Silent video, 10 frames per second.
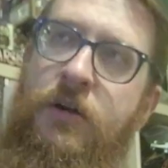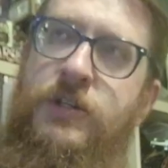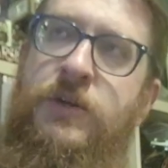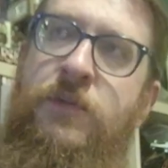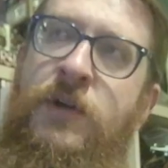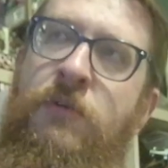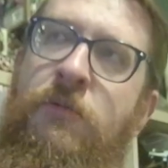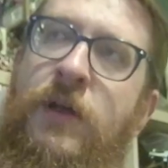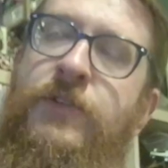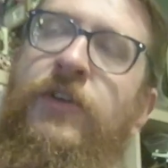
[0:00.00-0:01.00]
print
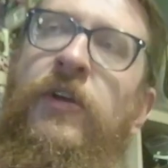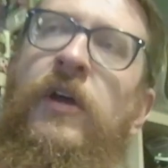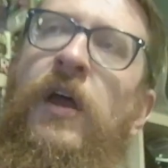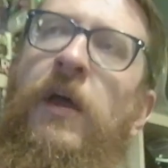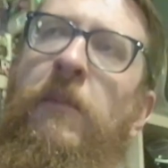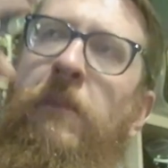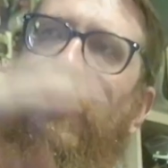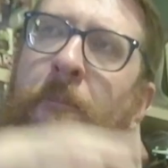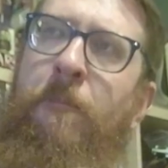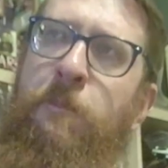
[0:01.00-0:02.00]
runs
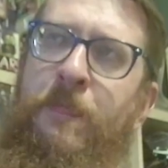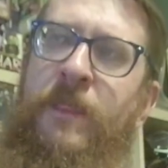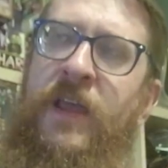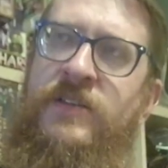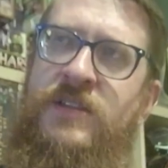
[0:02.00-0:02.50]
as